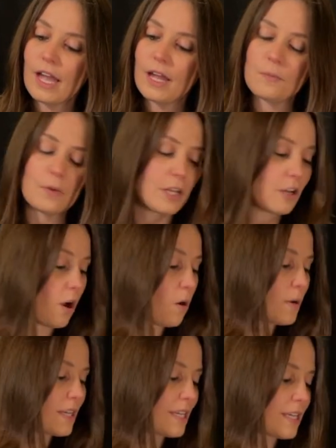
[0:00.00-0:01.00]
and we
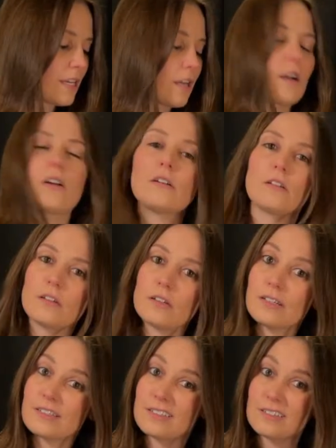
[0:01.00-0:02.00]
go here
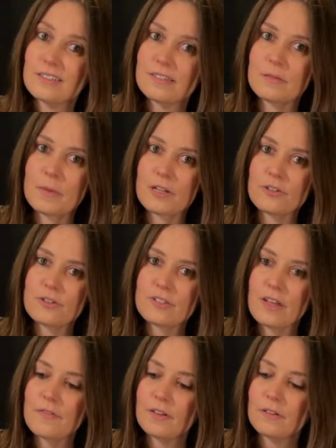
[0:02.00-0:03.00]
to the C major
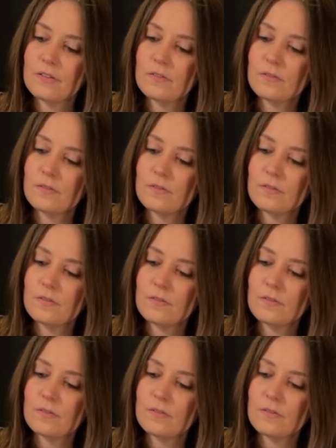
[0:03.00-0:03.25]
7.